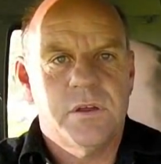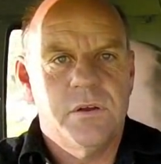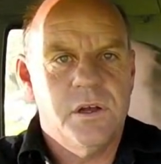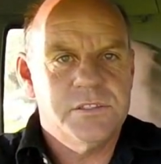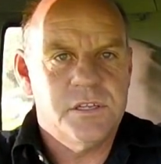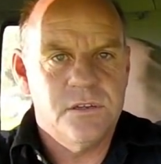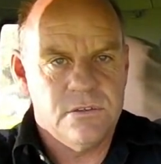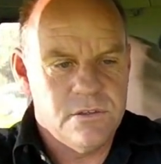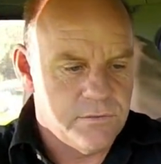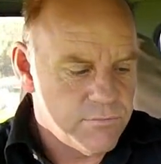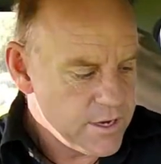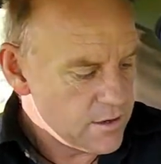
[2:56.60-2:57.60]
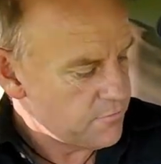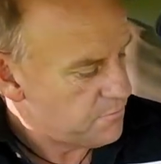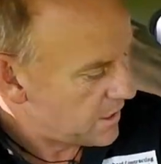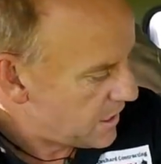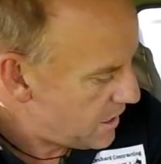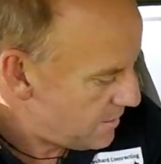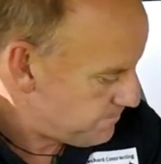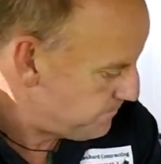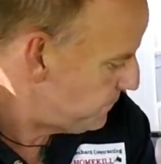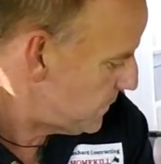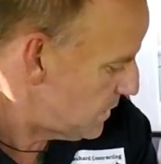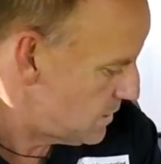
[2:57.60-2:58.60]
Right, so looking to the rear of my cab.
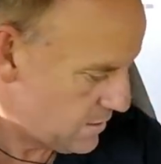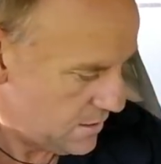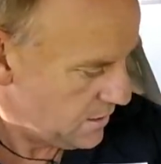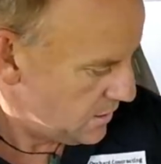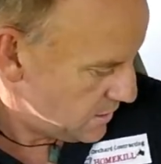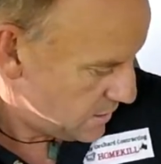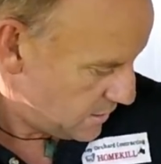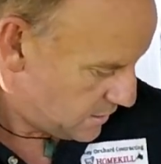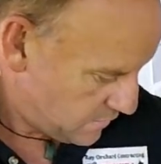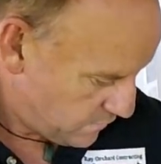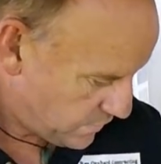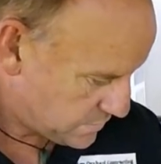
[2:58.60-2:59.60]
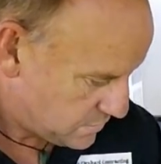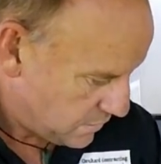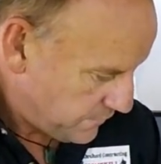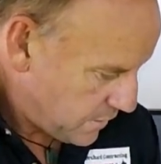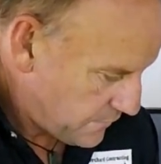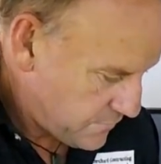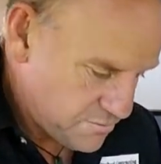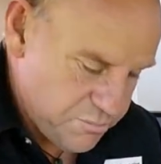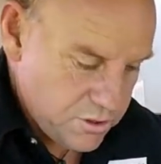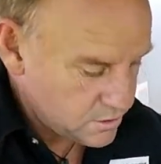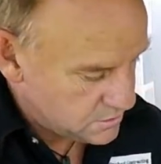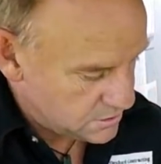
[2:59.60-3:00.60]
First off I have this
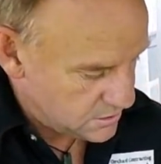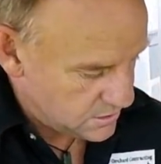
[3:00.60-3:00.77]
box,